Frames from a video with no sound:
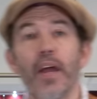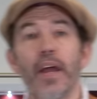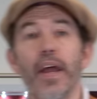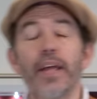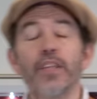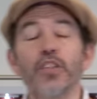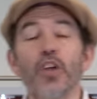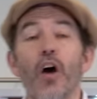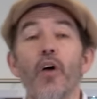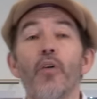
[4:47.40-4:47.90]

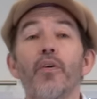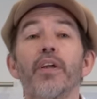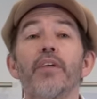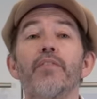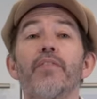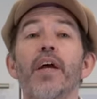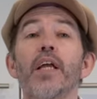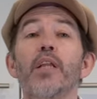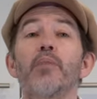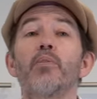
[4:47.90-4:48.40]
It's only
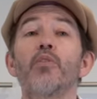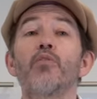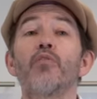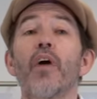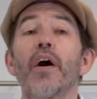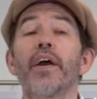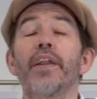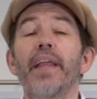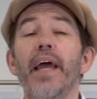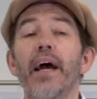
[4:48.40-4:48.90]
available
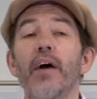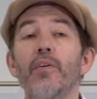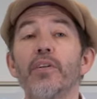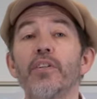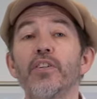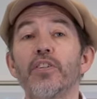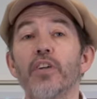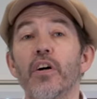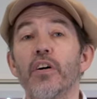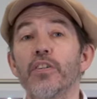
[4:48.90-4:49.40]
right now
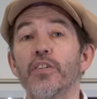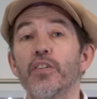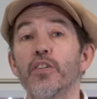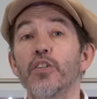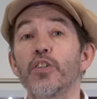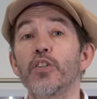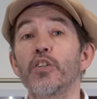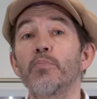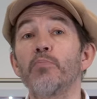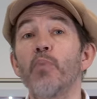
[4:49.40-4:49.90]
in
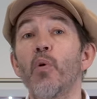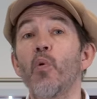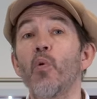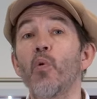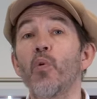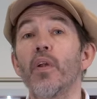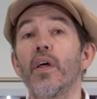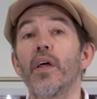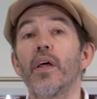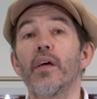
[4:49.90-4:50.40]
sizes
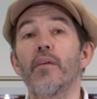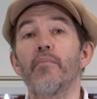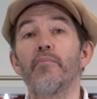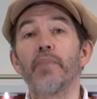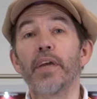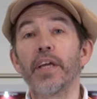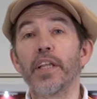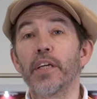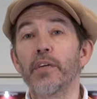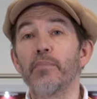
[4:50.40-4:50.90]
small,
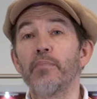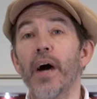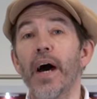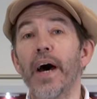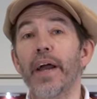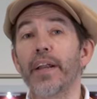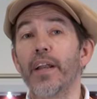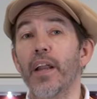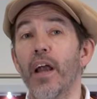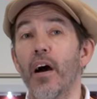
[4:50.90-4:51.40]
medium,
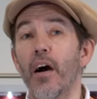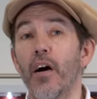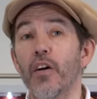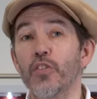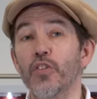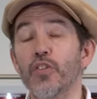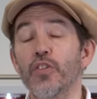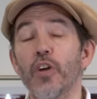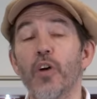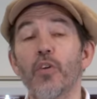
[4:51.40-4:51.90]
and
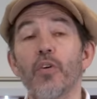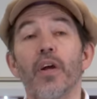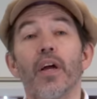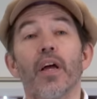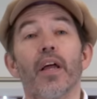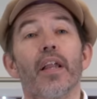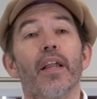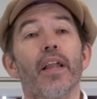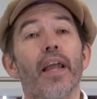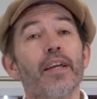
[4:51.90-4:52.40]
large. So
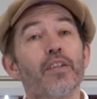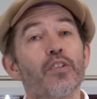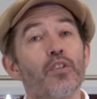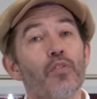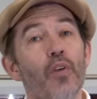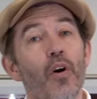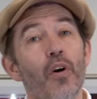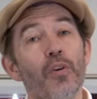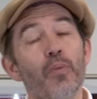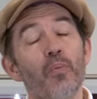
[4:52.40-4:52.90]

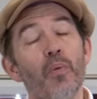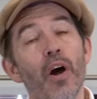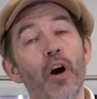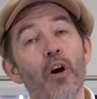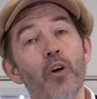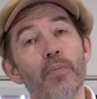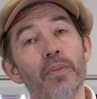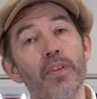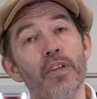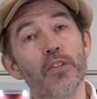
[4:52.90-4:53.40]
later on, we're
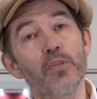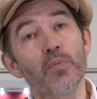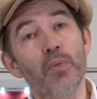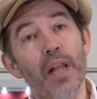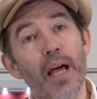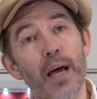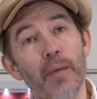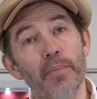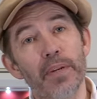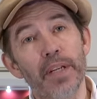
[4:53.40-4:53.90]
hoping this will
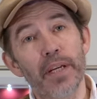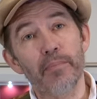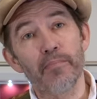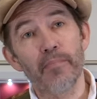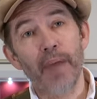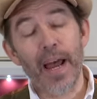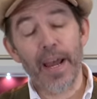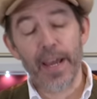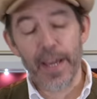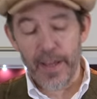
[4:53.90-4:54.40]
happen in
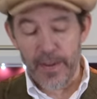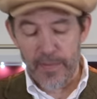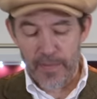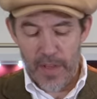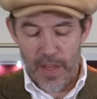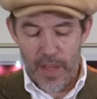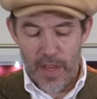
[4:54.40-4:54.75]
May,